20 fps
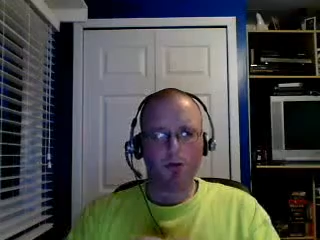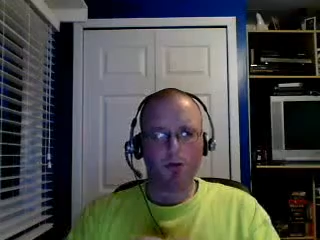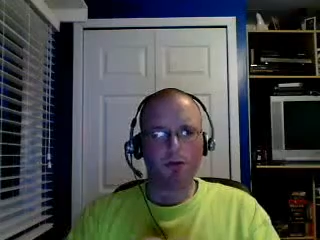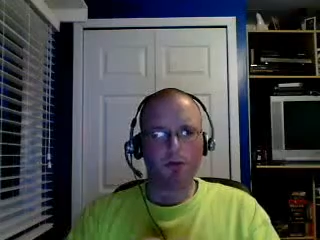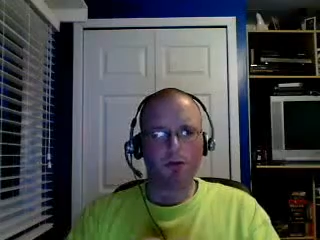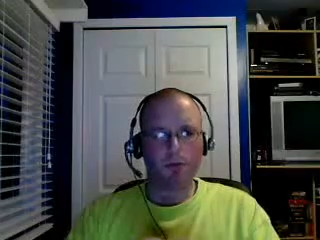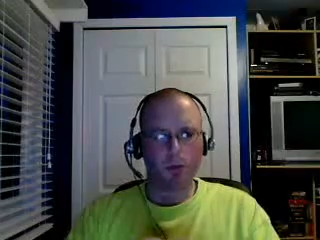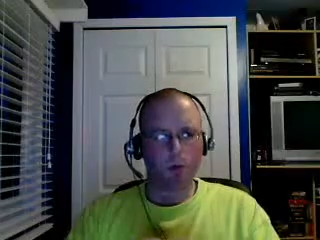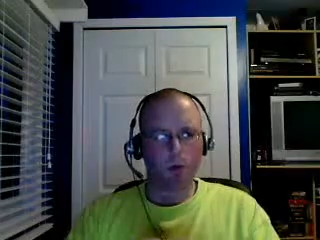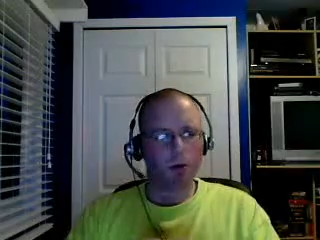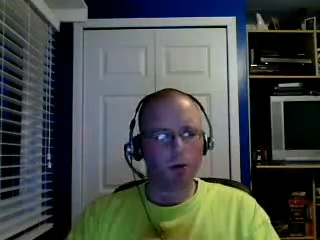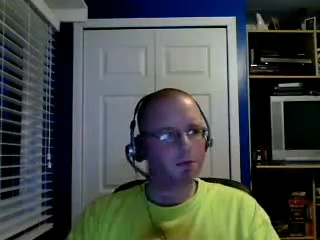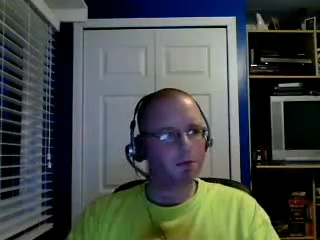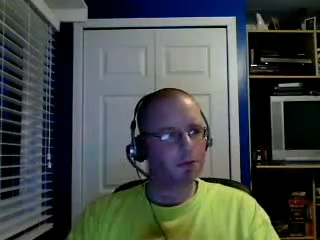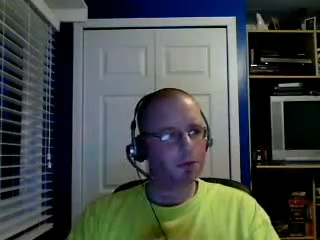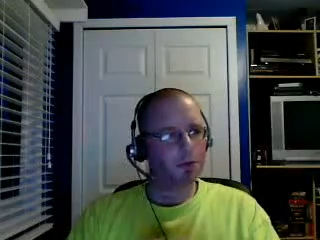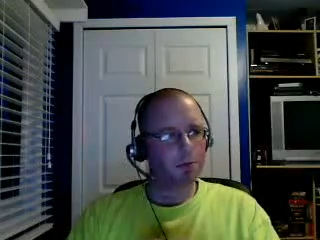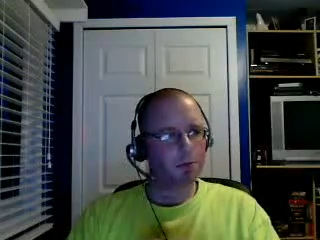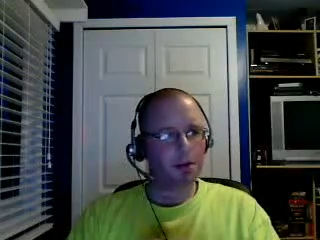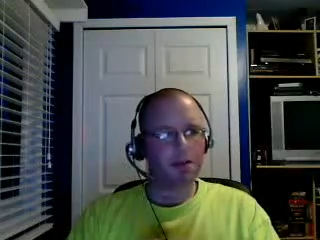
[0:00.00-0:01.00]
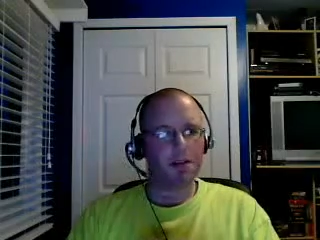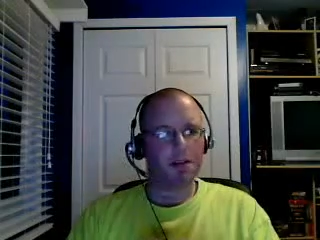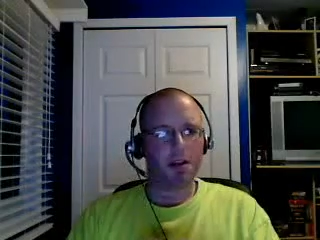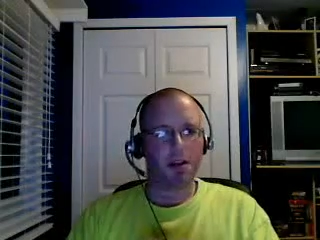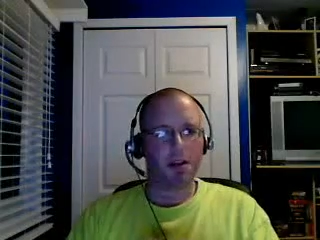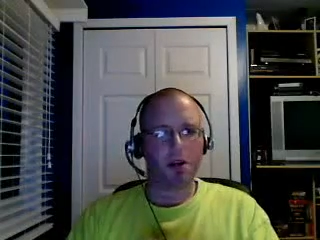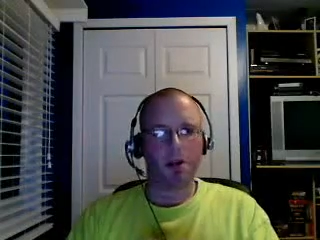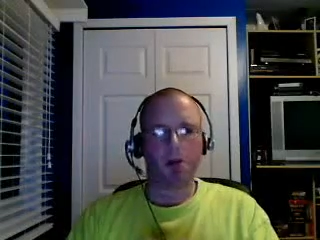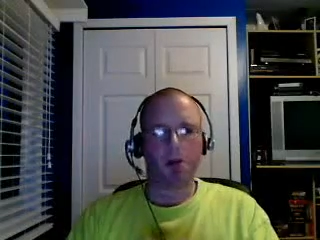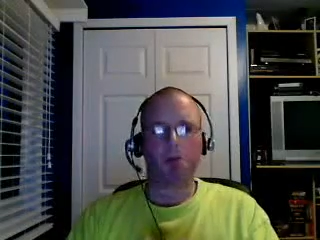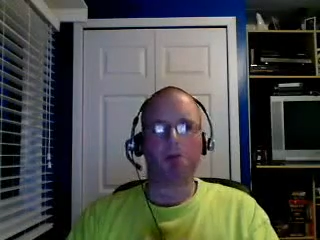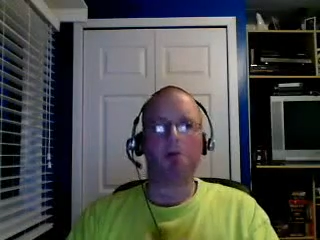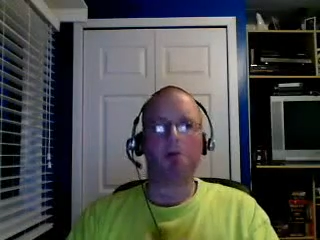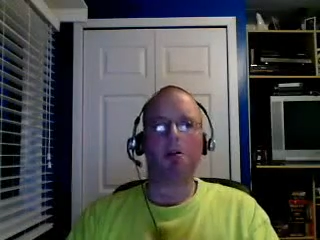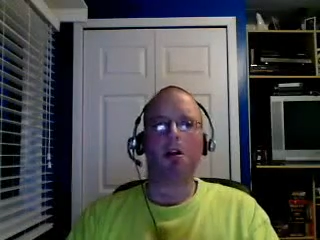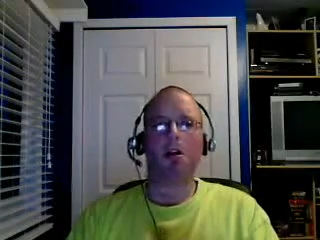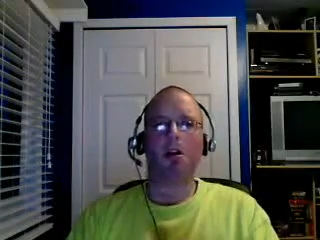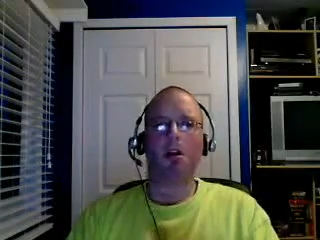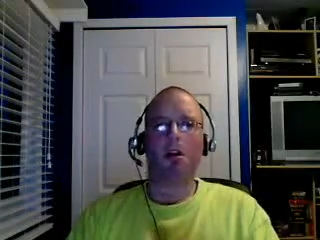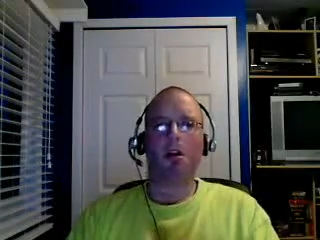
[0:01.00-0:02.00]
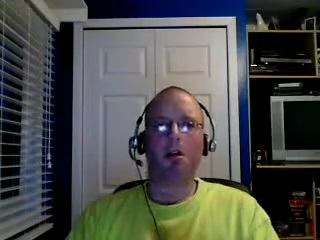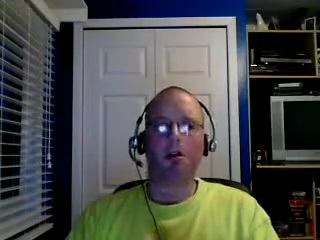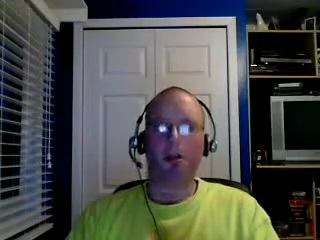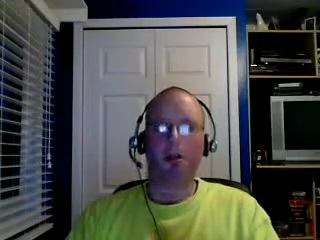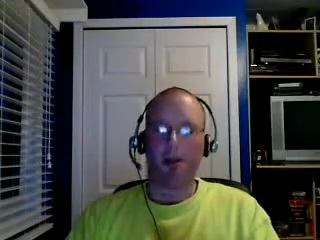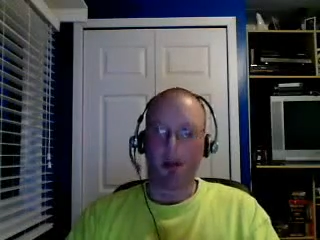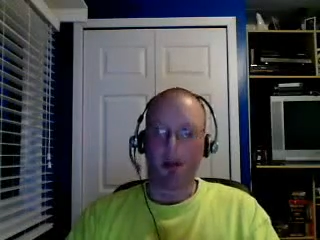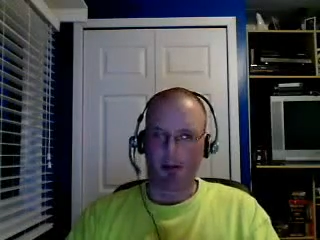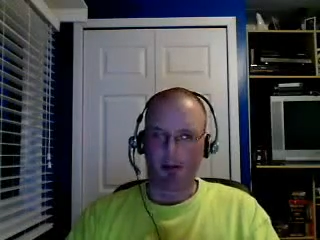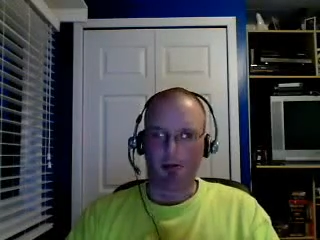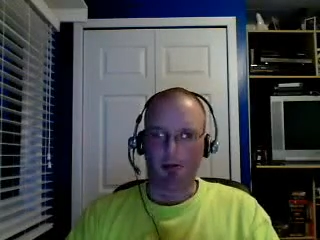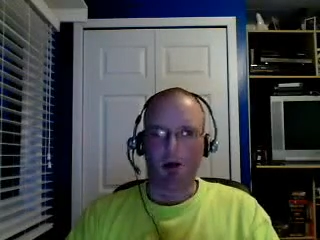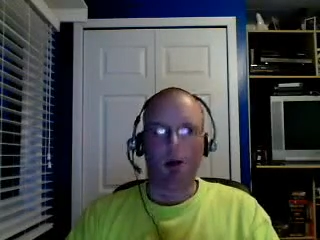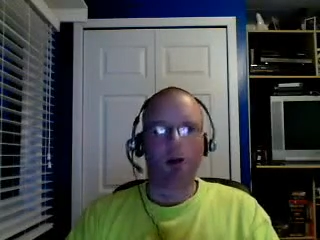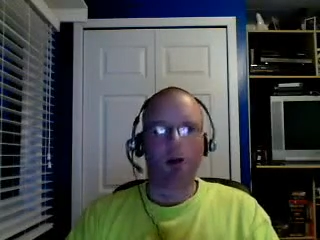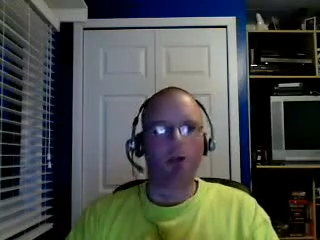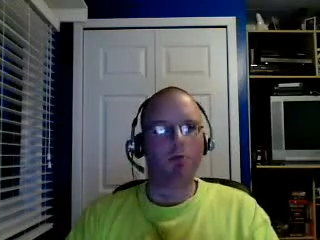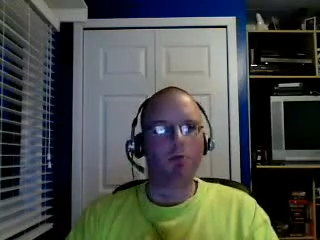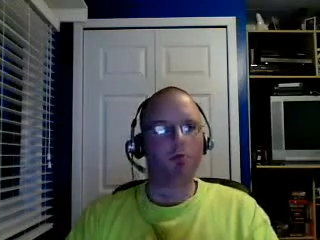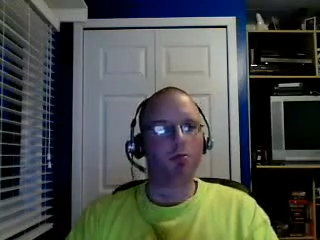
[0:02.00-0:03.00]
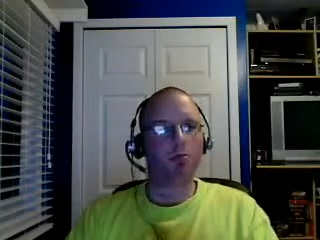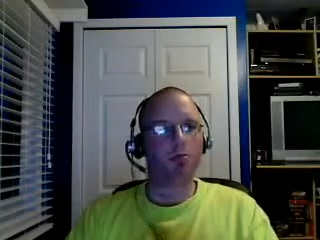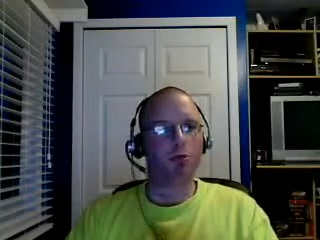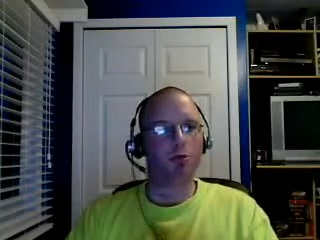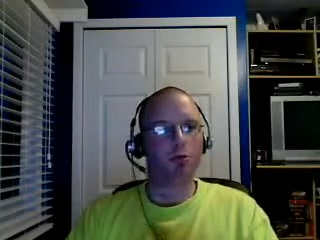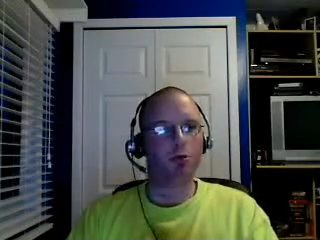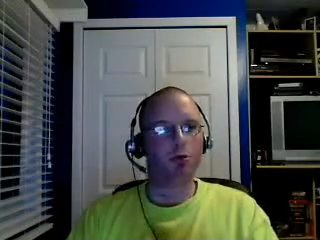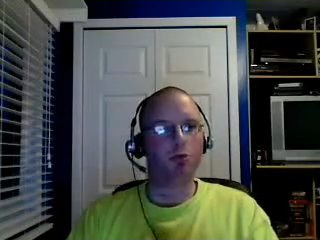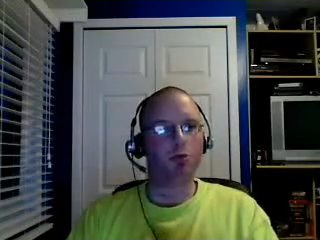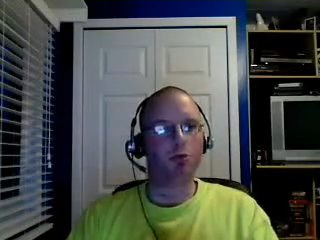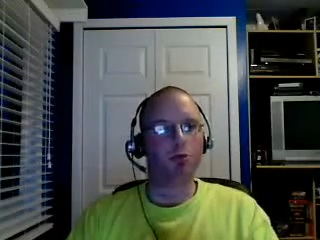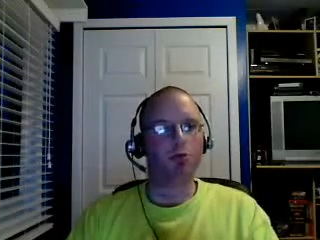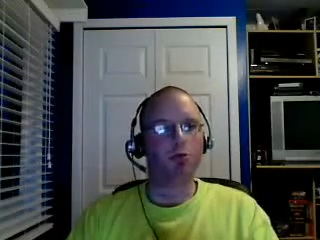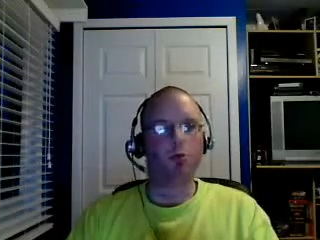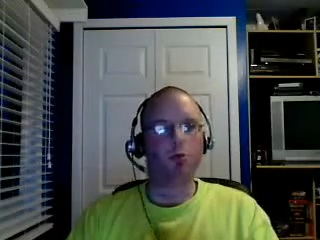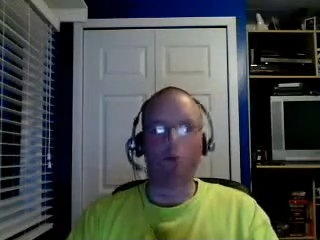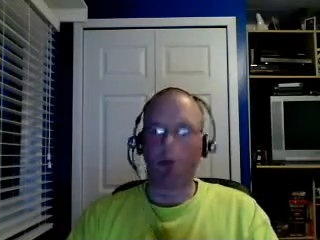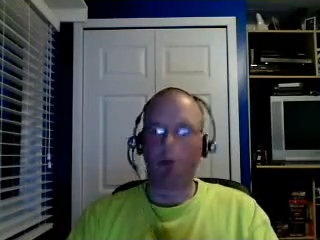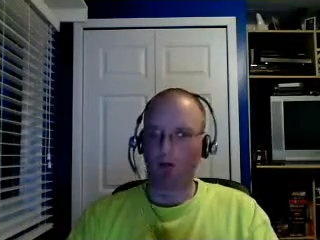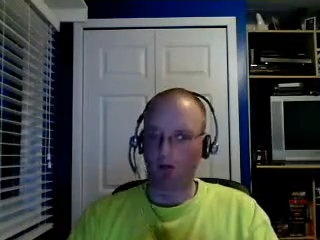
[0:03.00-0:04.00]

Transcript: for viewing my video and hope to